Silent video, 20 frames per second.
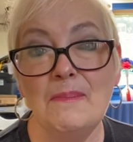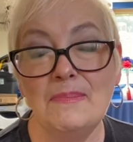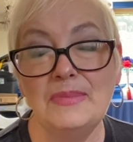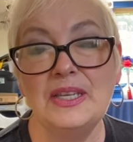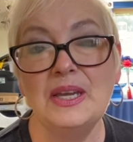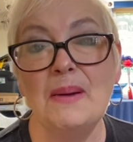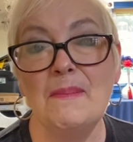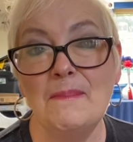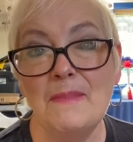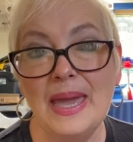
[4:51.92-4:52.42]

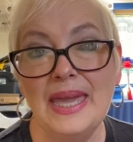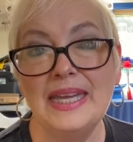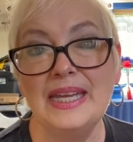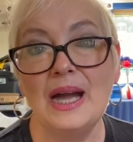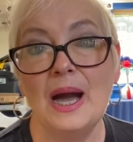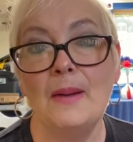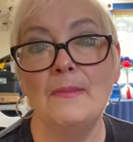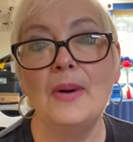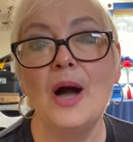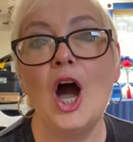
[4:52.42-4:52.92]
to make
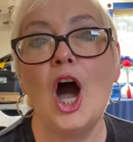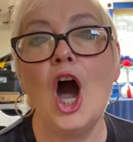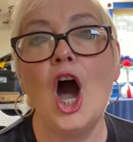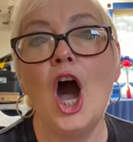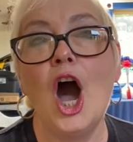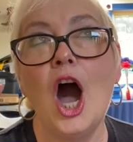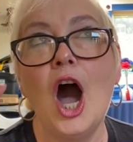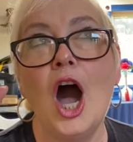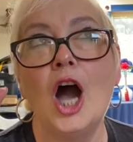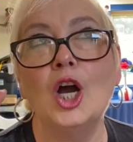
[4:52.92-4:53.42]
up
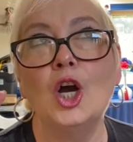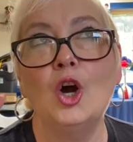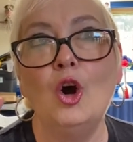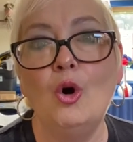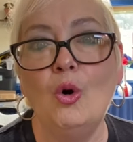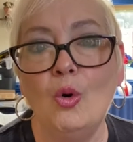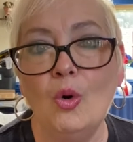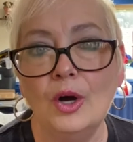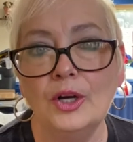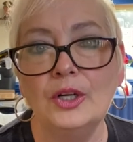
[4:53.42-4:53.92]
a
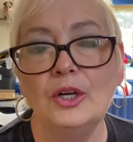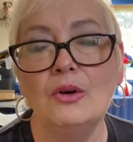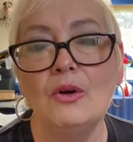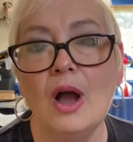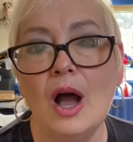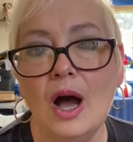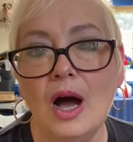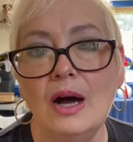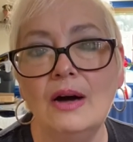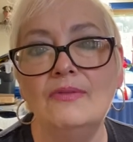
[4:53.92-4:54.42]
quarter
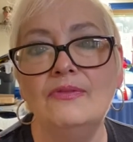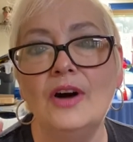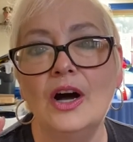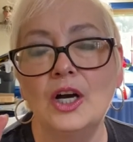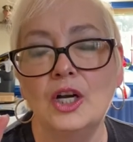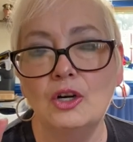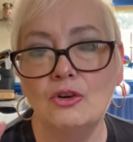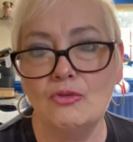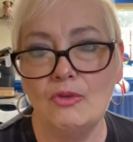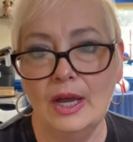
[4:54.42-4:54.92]
of
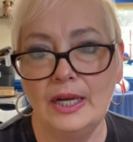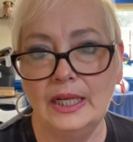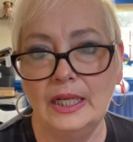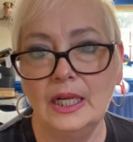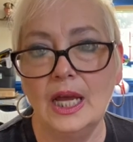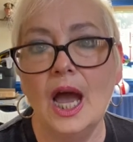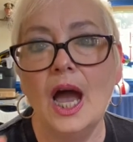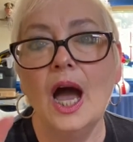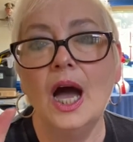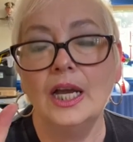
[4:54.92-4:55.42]
a
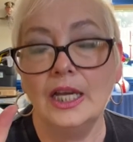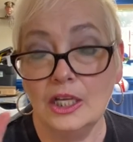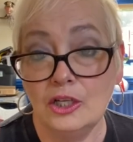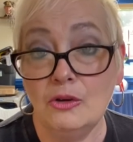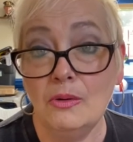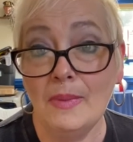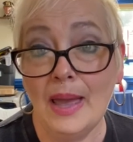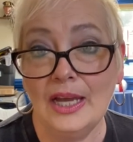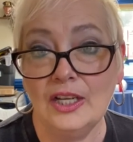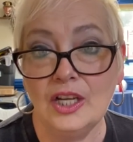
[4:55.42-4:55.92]
credit. Can
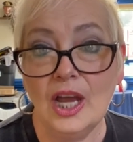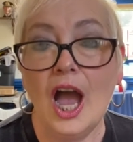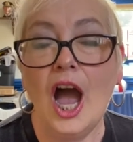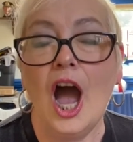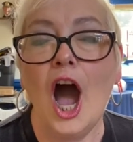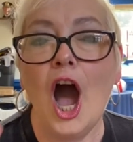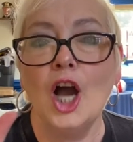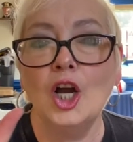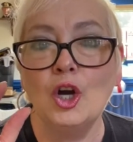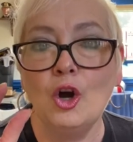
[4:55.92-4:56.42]
you imagine?
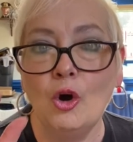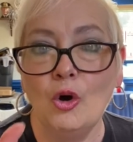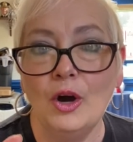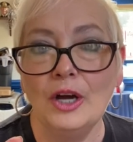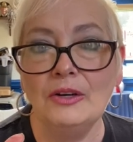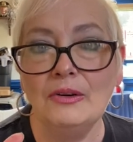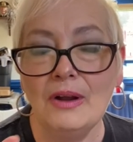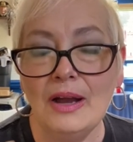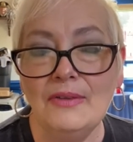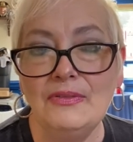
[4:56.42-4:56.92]
A
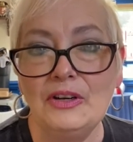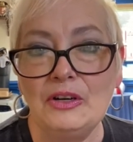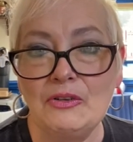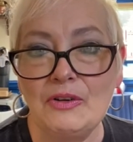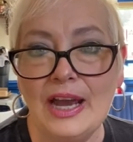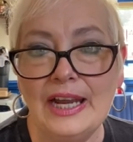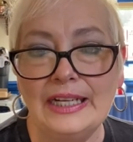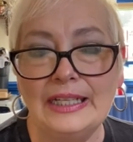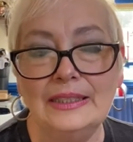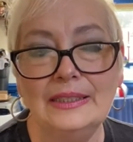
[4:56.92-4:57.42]
quarter of a
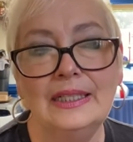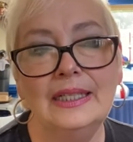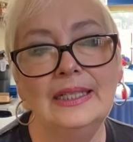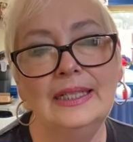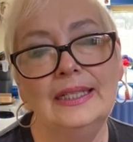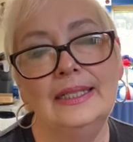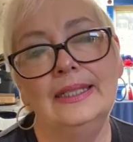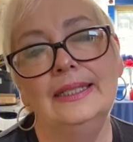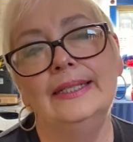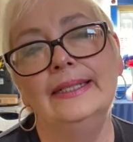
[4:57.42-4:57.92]
credit.
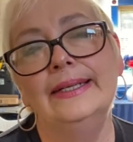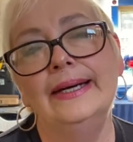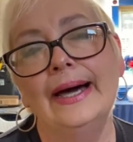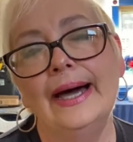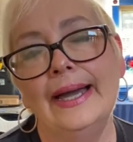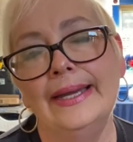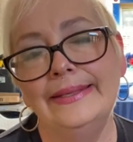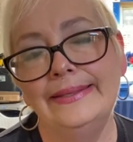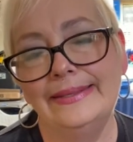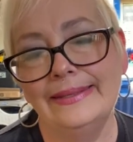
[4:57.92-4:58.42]

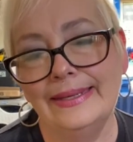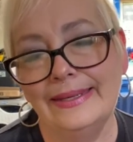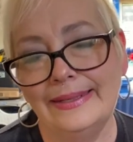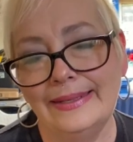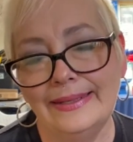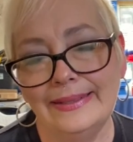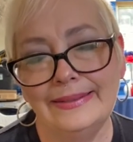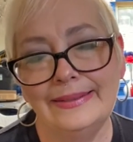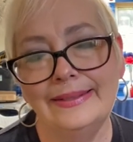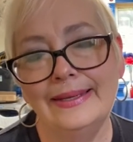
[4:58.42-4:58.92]
I did
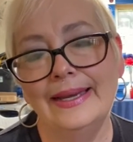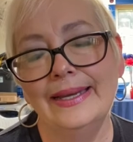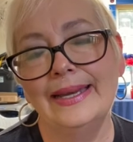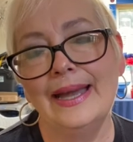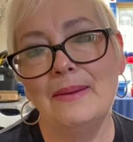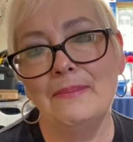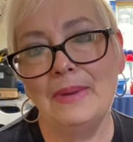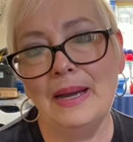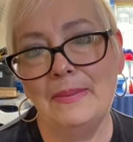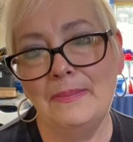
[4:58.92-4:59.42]
it. I
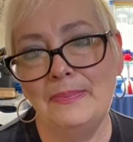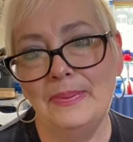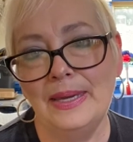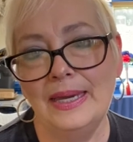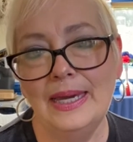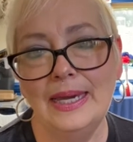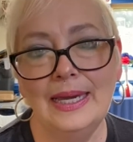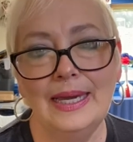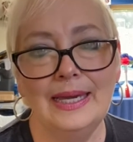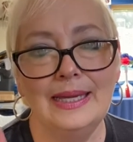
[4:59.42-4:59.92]
got my
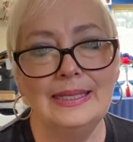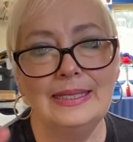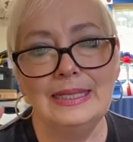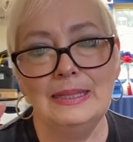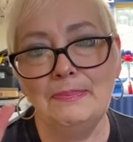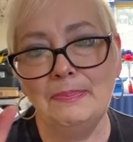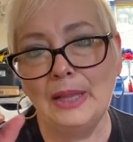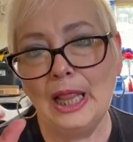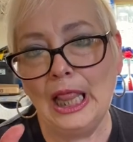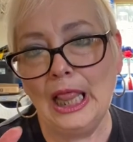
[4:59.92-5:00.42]
big
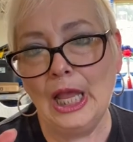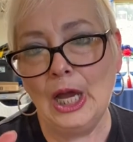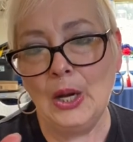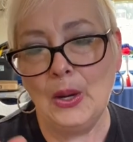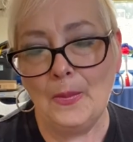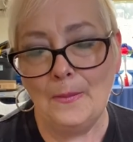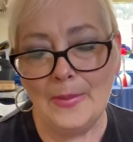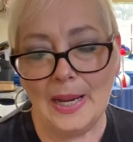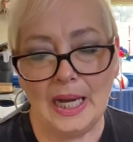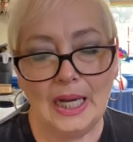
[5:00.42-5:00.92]

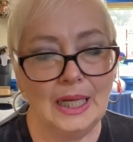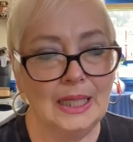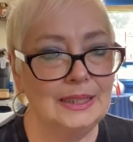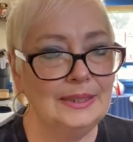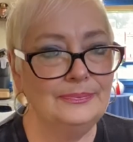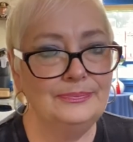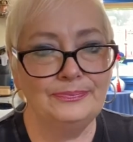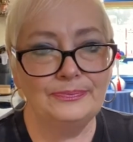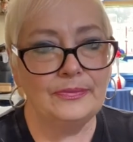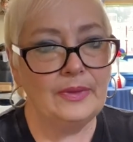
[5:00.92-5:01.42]

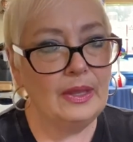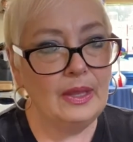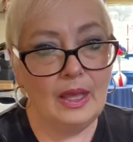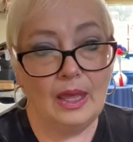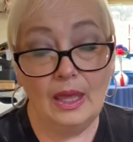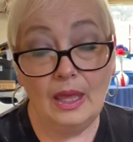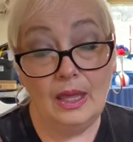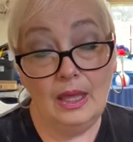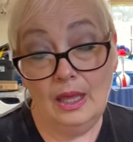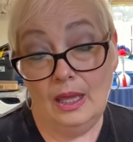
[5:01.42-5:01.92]
diploma.
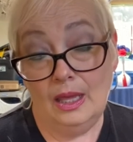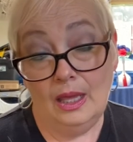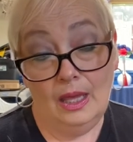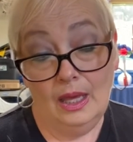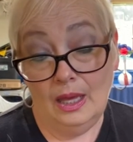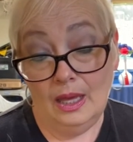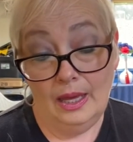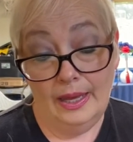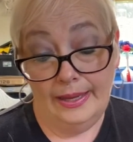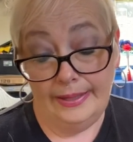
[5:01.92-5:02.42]

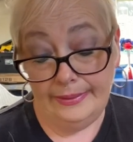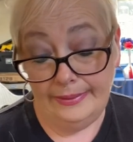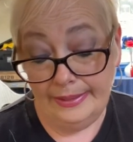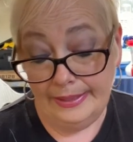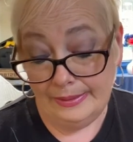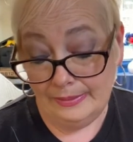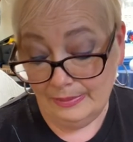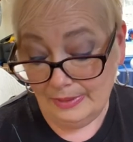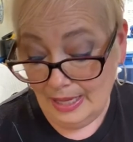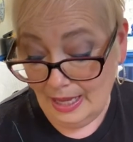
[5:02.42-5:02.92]
I don't
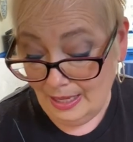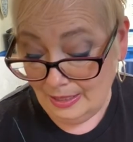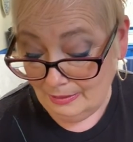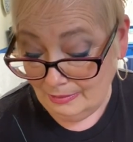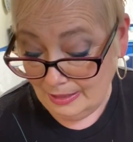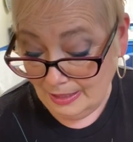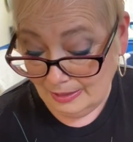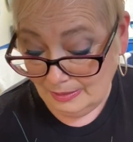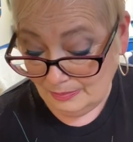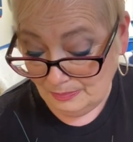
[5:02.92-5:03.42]
know. I don't
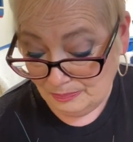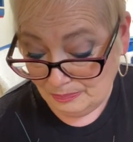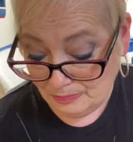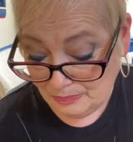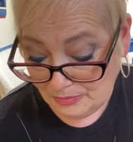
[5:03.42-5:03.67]
know.